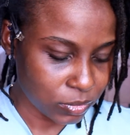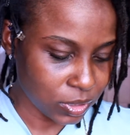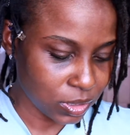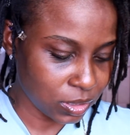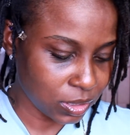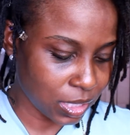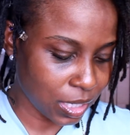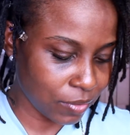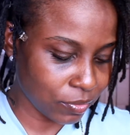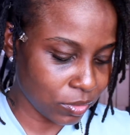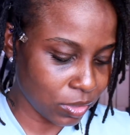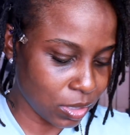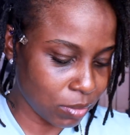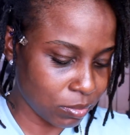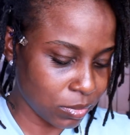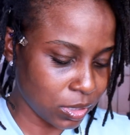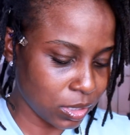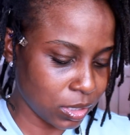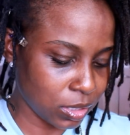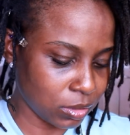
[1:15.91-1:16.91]
This is after
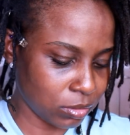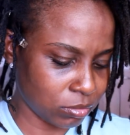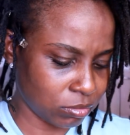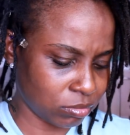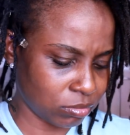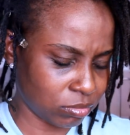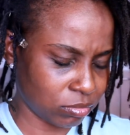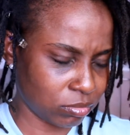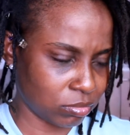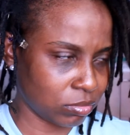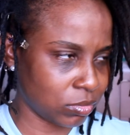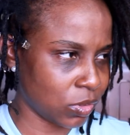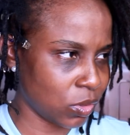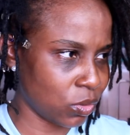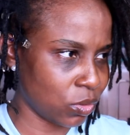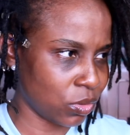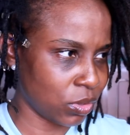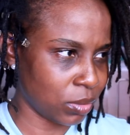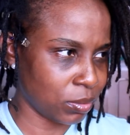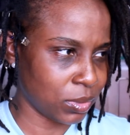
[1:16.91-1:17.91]
I'm done.
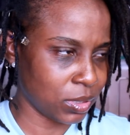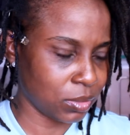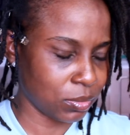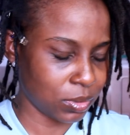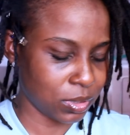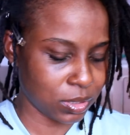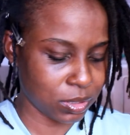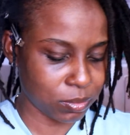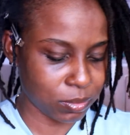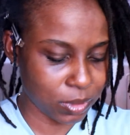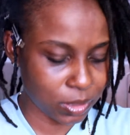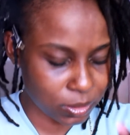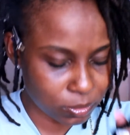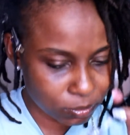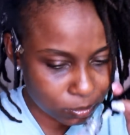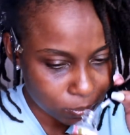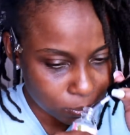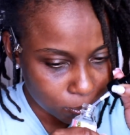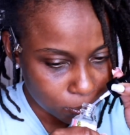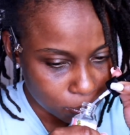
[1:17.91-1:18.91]
Hold on. Let me see what this smells like.